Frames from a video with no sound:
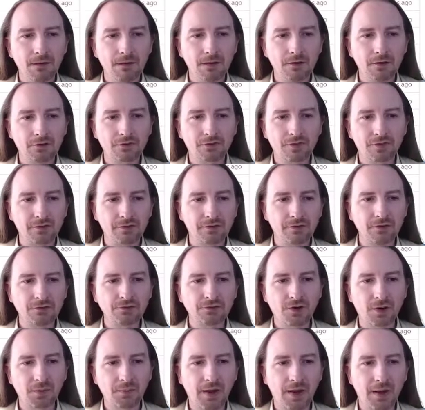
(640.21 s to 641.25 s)
Here's that C#
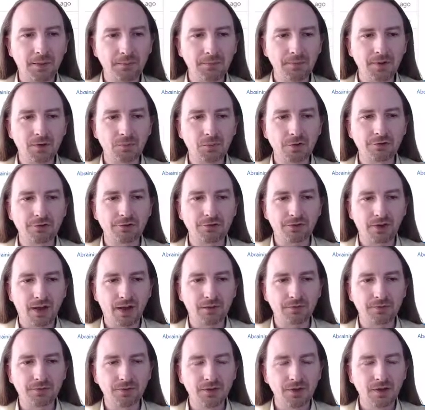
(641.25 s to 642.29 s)
app, and we just
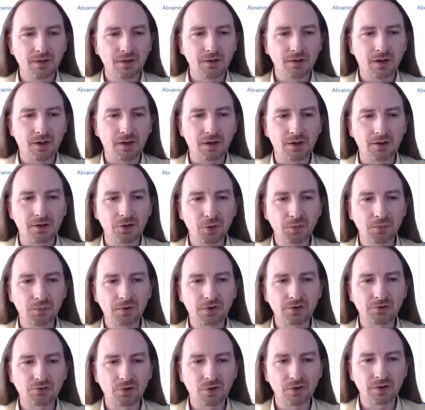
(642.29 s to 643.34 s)
have a home
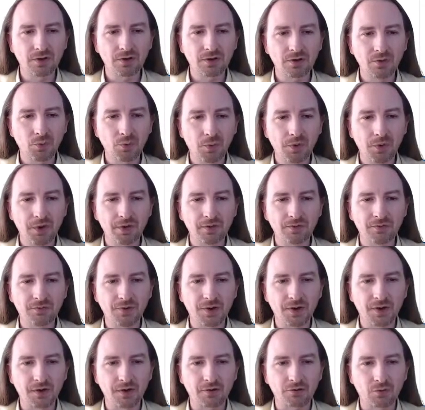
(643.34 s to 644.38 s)
controller with
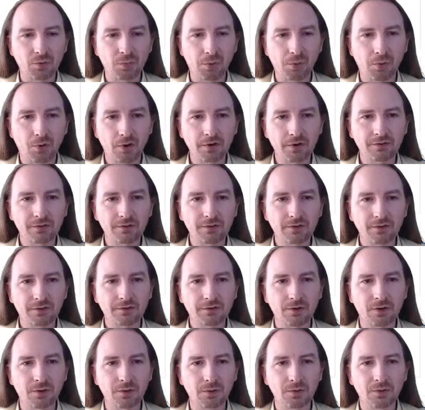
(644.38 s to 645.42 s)
various reports.
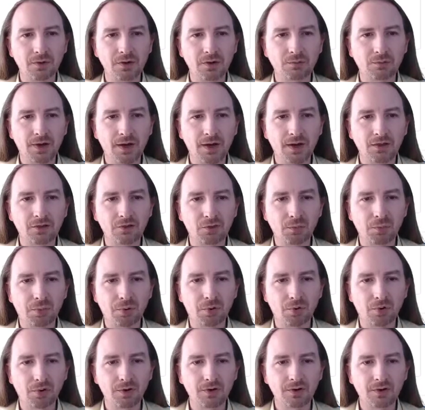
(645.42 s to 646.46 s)
So a regular
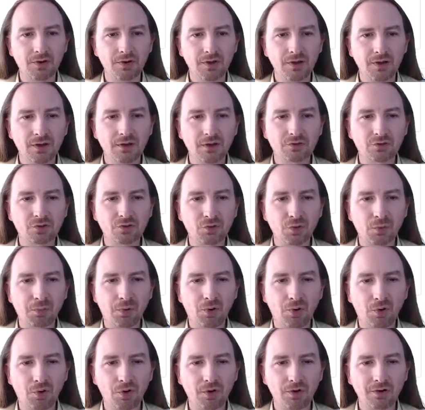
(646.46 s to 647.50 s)
report, here's a
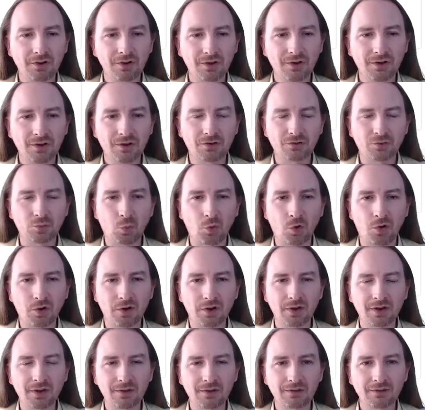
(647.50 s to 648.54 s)
report, here's
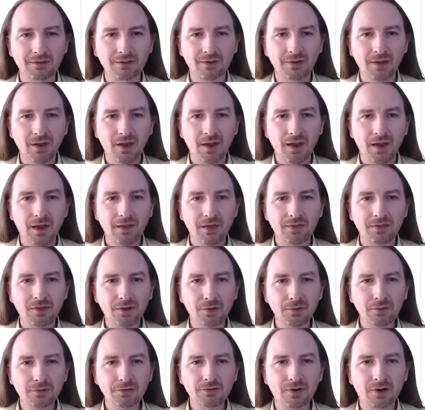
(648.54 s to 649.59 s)
warnings, and
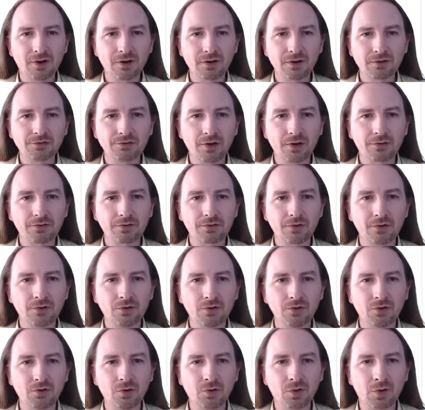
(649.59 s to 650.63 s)
those are just
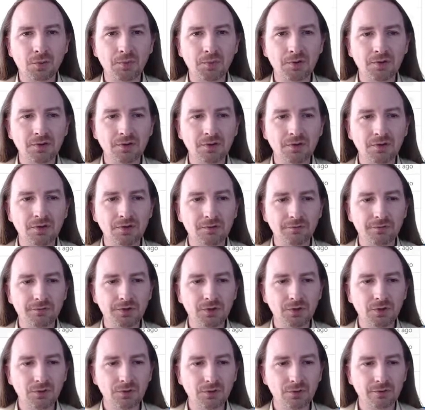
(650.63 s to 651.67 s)
normal
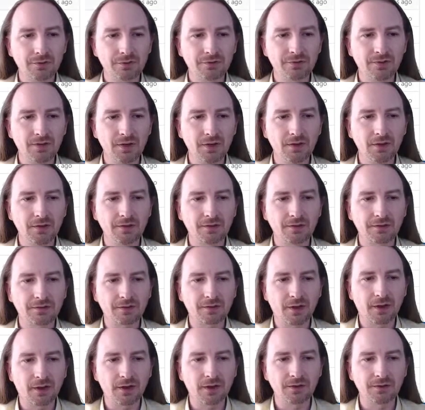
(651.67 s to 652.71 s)
views
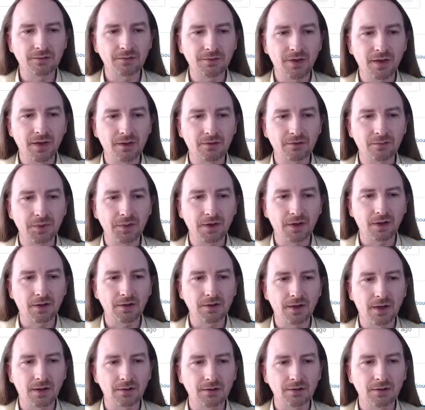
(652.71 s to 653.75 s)
inside of
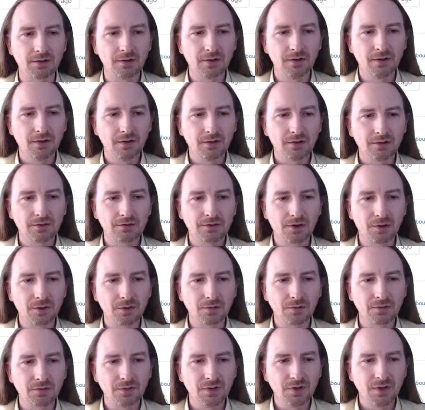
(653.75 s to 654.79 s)
ASP.NET.
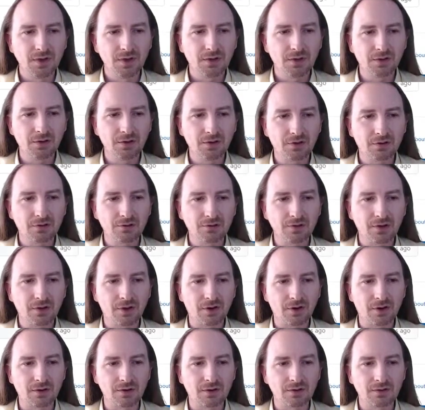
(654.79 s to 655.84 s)
So here's
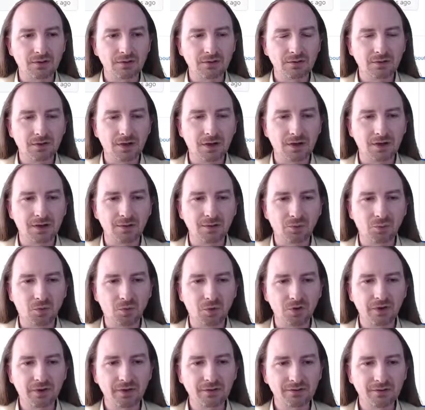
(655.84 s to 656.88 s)
our
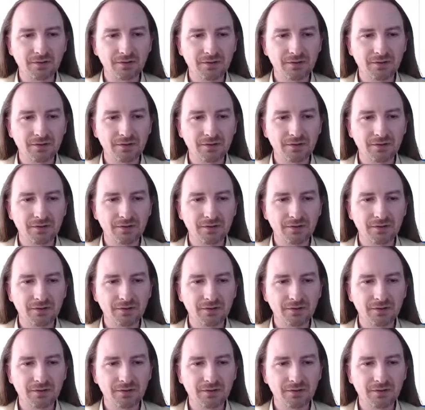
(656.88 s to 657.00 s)
warnings.